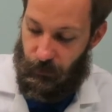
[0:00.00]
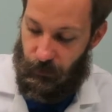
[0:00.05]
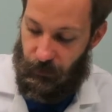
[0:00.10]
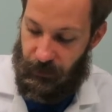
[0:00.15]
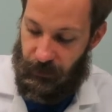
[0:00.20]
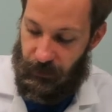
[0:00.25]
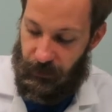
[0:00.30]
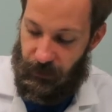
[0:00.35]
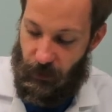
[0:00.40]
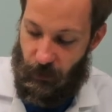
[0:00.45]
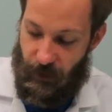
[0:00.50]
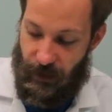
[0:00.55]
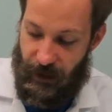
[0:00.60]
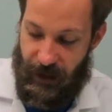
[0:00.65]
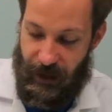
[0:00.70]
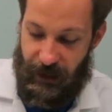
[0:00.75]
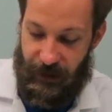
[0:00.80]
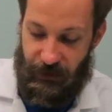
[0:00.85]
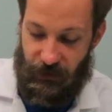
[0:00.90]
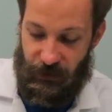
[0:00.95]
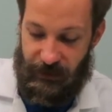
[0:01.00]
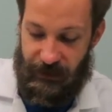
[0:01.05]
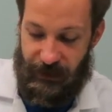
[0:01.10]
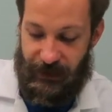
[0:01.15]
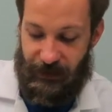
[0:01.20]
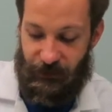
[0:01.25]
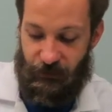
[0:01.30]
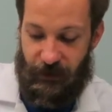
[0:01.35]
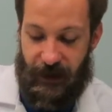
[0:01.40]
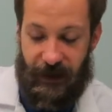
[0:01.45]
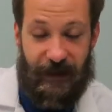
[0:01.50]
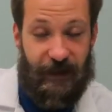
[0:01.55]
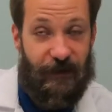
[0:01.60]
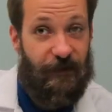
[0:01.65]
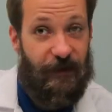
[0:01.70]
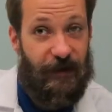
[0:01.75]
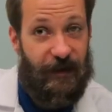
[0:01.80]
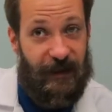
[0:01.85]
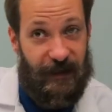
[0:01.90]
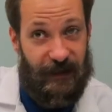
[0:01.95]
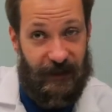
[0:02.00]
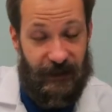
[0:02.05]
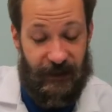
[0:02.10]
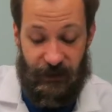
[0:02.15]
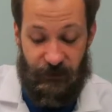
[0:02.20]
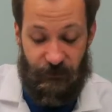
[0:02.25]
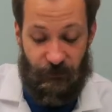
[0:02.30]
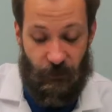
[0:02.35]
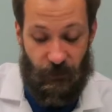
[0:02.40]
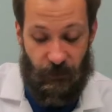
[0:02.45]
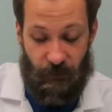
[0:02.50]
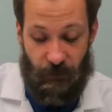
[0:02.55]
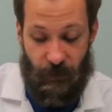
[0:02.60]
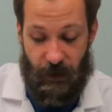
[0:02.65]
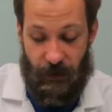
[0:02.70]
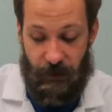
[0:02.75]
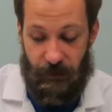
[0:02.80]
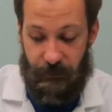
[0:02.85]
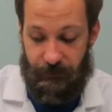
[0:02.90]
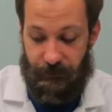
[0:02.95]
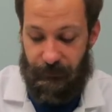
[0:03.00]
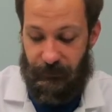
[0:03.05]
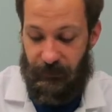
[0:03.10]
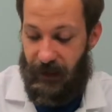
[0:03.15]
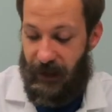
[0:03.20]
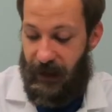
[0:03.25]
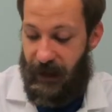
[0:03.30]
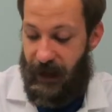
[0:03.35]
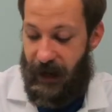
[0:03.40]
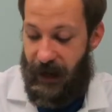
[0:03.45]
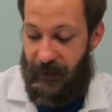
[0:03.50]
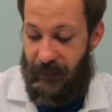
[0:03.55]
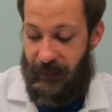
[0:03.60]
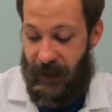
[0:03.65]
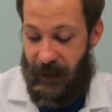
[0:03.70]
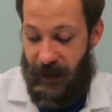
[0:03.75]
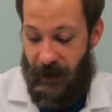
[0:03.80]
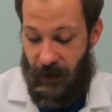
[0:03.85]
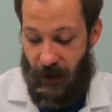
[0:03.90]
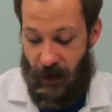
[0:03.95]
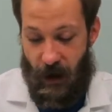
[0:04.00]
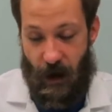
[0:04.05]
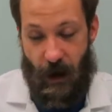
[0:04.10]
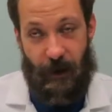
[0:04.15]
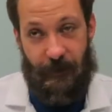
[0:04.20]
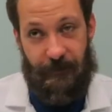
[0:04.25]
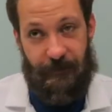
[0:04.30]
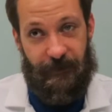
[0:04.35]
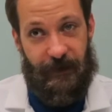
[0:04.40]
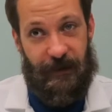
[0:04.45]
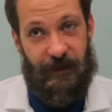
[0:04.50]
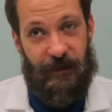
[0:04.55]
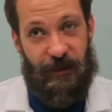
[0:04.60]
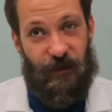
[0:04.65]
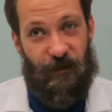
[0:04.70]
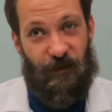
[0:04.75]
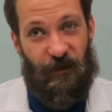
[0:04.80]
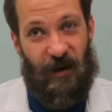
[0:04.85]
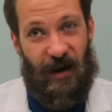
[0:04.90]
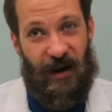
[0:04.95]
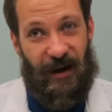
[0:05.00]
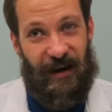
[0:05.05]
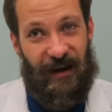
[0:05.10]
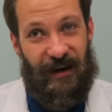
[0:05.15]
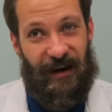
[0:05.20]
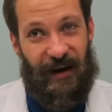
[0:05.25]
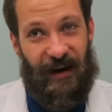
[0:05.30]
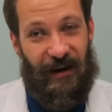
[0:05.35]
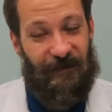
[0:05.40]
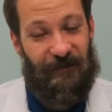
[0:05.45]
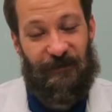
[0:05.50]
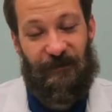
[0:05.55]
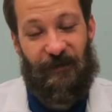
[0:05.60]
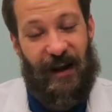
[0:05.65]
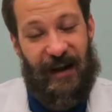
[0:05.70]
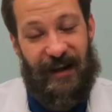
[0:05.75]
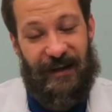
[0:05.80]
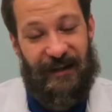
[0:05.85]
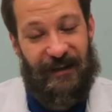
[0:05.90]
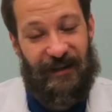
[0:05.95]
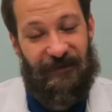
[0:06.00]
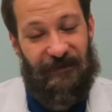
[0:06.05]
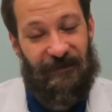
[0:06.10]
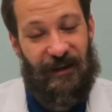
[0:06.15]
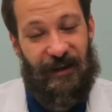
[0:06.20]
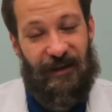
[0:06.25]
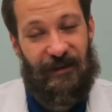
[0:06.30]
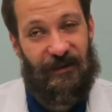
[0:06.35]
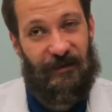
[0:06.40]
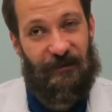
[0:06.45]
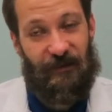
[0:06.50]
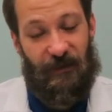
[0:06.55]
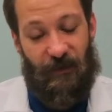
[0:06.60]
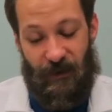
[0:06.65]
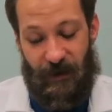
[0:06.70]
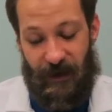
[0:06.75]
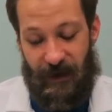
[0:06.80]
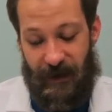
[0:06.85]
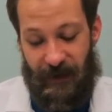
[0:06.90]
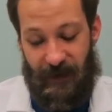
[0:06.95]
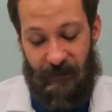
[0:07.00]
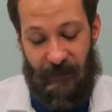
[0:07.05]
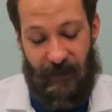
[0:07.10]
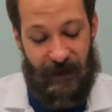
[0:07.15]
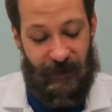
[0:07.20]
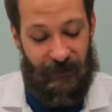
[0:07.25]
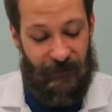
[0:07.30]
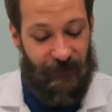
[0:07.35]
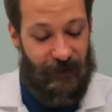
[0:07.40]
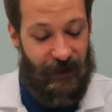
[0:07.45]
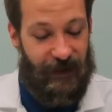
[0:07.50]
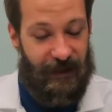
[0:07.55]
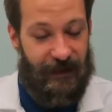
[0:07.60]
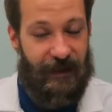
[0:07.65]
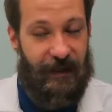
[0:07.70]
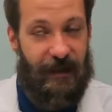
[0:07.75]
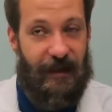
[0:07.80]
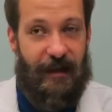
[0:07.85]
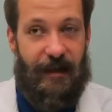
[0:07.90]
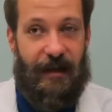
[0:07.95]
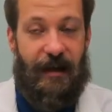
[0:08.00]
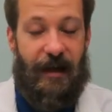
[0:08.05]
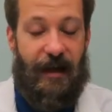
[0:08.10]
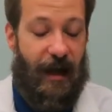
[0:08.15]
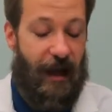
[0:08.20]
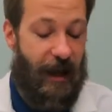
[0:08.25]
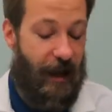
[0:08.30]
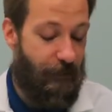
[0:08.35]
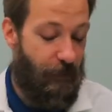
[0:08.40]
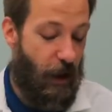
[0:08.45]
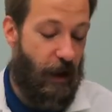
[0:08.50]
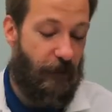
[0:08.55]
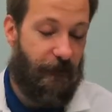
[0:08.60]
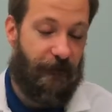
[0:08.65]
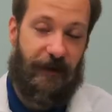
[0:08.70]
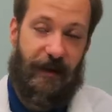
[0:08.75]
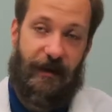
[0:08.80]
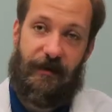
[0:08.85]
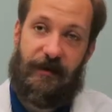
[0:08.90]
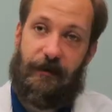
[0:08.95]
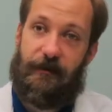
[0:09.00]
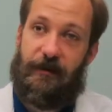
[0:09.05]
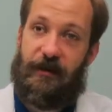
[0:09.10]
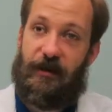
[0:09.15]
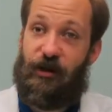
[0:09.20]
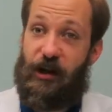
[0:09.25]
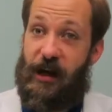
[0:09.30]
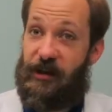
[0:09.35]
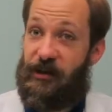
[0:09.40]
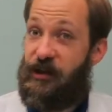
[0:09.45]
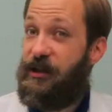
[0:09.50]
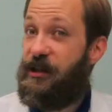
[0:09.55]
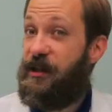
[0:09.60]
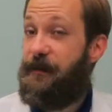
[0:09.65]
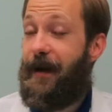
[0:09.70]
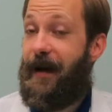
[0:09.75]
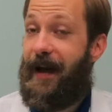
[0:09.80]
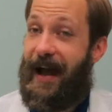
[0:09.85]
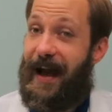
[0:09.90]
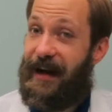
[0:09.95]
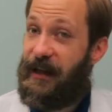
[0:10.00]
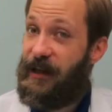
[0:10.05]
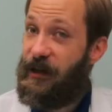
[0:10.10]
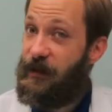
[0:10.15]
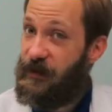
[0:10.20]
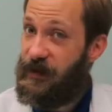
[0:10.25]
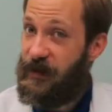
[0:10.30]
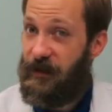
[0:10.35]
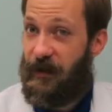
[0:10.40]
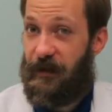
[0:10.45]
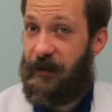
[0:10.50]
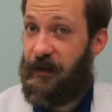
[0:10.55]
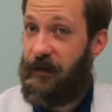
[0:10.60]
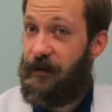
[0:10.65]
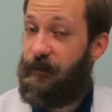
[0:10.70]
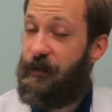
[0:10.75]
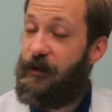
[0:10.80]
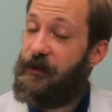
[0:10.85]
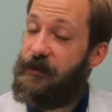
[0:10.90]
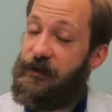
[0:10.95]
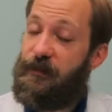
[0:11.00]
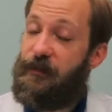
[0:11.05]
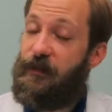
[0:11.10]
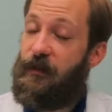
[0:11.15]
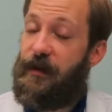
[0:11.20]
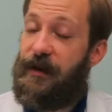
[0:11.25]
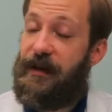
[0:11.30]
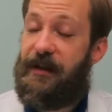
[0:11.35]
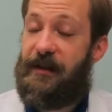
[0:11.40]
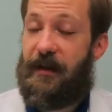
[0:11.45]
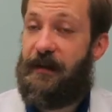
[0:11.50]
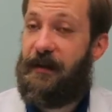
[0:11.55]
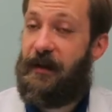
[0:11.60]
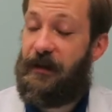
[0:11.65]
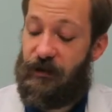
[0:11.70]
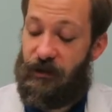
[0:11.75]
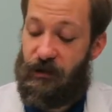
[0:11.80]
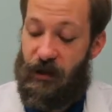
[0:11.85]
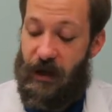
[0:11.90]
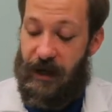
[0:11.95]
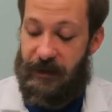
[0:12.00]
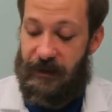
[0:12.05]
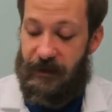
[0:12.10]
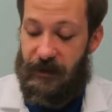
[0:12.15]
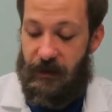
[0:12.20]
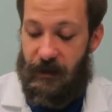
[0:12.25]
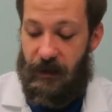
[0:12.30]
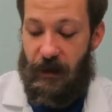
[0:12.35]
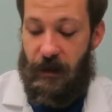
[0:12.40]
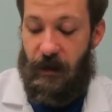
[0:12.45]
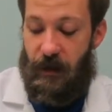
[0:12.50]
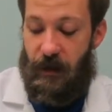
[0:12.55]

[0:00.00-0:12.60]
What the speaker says: we're going to go ahead and just transfer it into this roller bottle and then offer it to our friend for their support and their benefit. Offer them some suggestions about how to use it on their pulse points, on their chest,